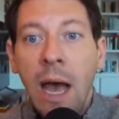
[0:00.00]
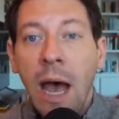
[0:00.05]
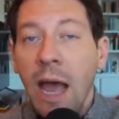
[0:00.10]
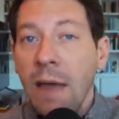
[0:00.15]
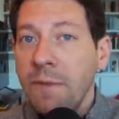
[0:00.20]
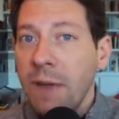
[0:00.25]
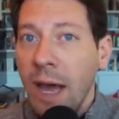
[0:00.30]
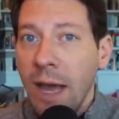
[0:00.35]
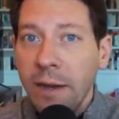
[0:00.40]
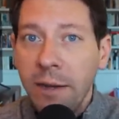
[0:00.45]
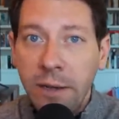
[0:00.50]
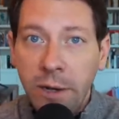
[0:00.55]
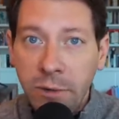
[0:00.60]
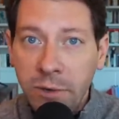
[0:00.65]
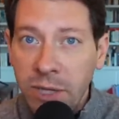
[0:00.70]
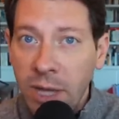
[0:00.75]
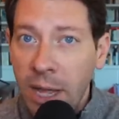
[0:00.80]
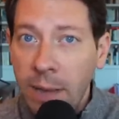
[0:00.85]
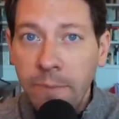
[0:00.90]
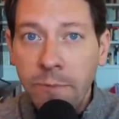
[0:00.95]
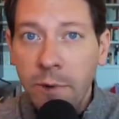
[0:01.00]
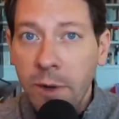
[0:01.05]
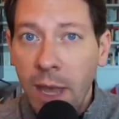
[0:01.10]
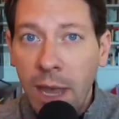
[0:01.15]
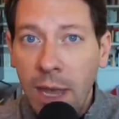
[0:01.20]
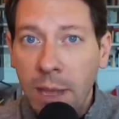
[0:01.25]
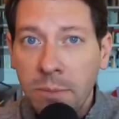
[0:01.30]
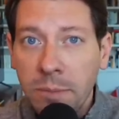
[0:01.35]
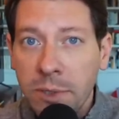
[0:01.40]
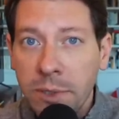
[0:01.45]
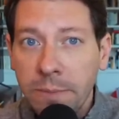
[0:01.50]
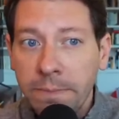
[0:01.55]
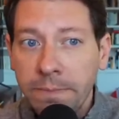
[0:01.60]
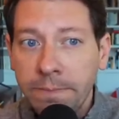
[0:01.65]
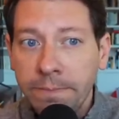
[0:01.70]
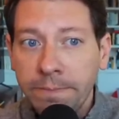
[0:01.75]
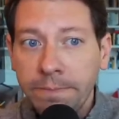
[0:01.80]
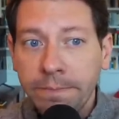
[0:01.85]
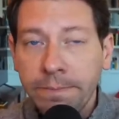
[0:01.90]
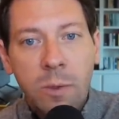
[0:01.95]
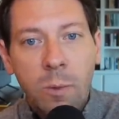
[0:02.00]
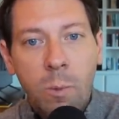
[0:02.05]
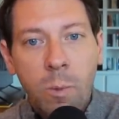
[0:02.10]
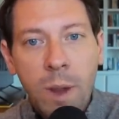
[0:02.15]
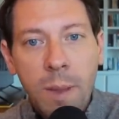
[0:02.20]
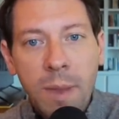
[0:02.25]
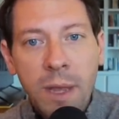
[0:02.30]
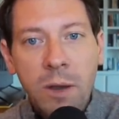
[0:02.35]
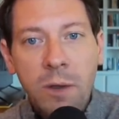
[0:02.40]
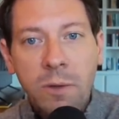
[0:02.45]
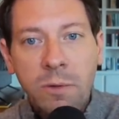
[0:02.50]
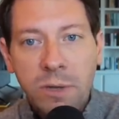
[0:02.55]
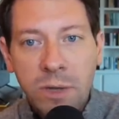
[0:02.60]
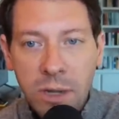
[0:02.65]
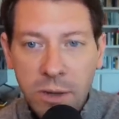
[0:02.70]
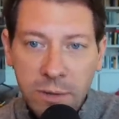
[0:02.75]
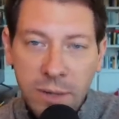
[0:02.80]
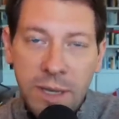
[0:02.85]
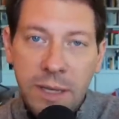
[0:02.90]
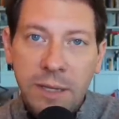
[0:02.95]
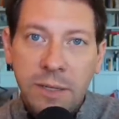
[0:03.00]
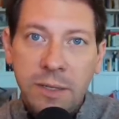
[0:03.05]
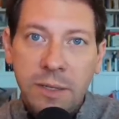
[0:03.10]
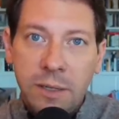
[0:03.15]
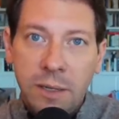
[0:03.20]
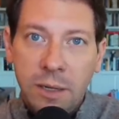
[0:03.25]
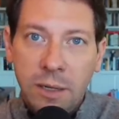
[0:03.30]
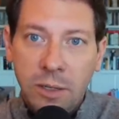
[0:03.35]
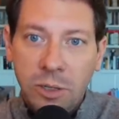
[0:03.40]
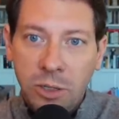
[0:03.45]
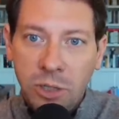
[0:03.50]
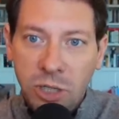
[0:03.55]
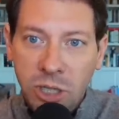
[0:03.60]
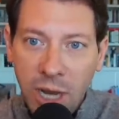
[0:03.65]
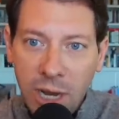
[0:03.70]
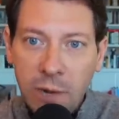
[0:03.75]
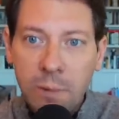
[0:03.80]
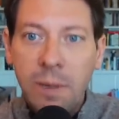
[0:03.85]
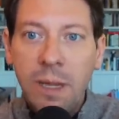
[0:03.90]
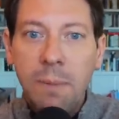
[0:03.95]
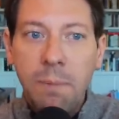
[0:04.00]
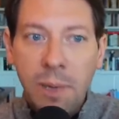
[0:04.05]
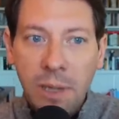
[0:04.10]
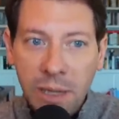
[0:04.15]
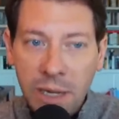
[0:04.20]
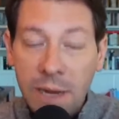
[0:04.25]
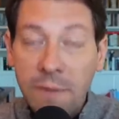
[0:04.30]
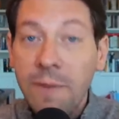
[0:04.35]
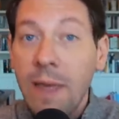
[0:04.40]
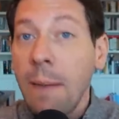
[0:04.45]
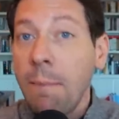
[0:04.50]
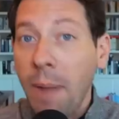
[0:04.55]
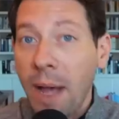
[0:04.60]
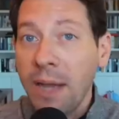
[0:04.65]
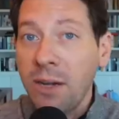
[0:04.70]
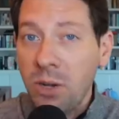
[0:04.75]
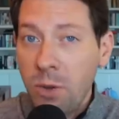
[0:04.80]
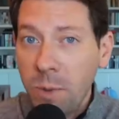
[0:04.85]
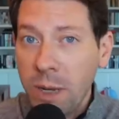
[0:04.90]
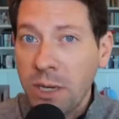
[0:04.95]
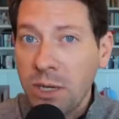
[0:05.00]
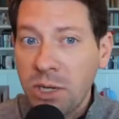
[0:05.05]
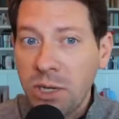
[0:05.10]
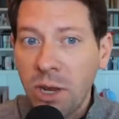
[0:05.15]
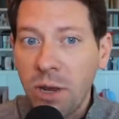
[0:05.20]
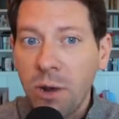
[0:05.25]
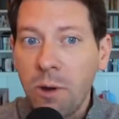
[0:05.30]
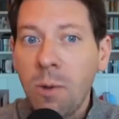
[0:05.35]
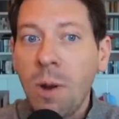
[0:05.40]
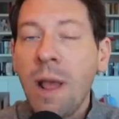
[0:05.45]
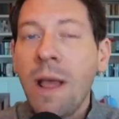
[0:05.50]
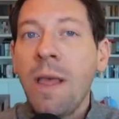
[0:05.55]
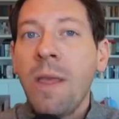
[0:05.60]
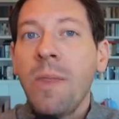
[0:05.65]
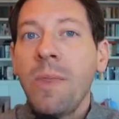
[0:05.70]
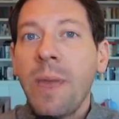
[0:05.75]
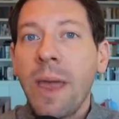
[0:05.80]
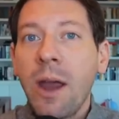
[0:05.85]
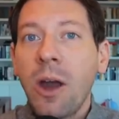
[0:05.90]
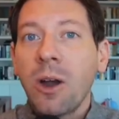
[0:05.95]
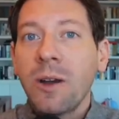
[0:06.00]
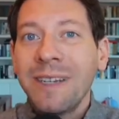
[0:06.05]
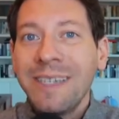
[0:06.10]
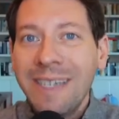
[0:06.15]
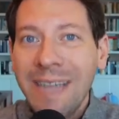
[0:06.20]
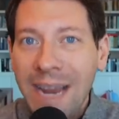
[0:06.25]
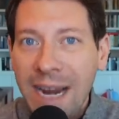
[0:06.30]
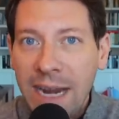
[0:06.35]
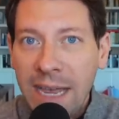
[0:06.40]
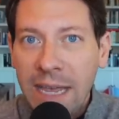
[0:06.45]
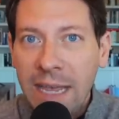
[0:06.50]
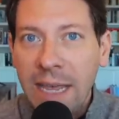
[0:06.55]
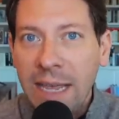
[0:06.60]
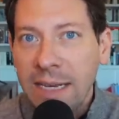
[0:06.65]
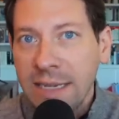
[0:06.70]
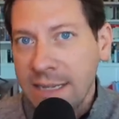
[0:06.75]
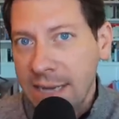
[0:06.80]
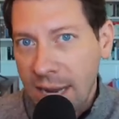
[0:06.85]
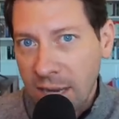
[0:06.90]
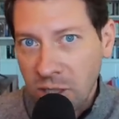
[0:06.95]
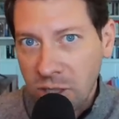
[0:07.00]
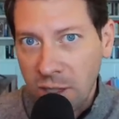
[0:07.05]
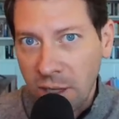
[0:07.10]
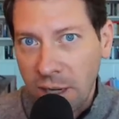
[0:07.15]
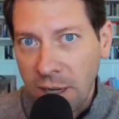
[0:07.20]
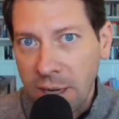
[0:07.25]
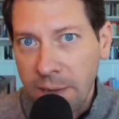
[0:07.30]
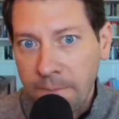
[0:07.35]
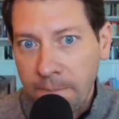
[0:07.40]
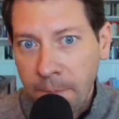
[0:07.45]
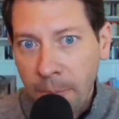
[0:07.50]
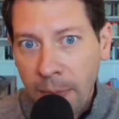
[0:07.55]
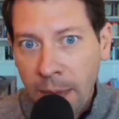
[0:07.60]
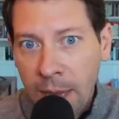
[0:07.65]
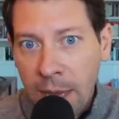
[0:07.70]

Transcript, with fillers: I've got no time for games. The women who do this generally believe that by doing so, they are dating intentionally.